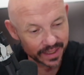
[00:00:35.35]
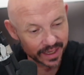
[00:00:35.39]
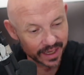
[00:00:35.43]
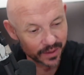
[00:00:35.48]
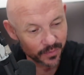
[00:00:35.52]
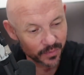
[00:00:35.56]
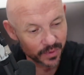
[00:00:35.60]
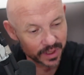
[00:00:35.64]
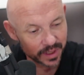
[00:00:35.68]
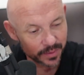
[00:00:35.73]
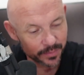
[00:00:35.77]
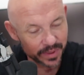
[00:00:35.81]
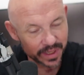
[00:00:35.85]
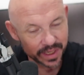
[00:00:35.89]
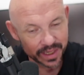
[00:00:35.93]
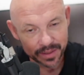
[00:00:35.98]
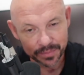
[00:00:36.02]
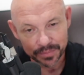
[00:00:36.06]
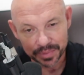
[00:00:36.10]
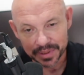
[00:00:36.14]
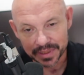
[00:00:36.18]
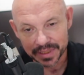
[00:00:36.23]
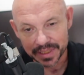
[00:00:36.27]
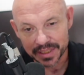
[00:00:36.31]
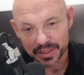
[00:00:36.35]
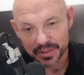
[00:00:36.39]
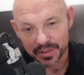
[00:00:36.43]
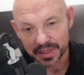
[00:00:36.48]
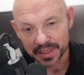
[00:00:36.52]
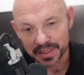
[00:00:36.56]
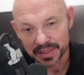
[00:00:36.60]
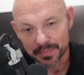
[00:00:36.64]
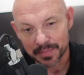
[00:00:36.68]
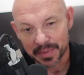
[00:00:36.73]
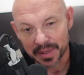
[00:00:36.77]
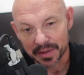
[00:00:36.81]
I want to be completely
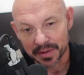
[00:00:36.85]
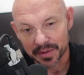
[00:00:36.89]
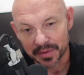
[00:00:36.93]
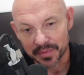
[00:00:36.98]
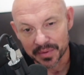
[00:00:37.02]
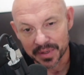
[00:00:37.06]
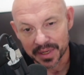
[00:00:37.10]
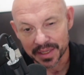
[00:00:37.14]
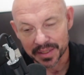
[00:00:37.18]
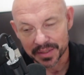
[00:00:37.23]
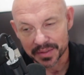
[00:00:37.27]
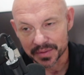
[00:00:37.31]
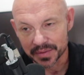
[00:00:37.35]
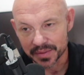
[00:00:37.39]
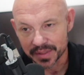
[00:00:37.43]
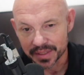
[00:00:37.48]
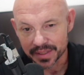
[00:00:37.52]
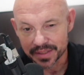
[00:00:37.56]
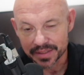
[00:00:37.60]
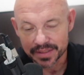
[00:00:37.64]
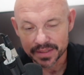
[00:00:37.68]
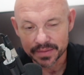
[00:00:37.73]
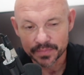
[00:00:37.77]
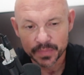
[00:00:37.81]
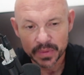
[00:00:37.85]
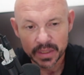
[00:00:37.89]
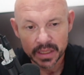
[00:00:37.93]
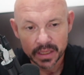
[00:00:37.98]
transparent when I do this.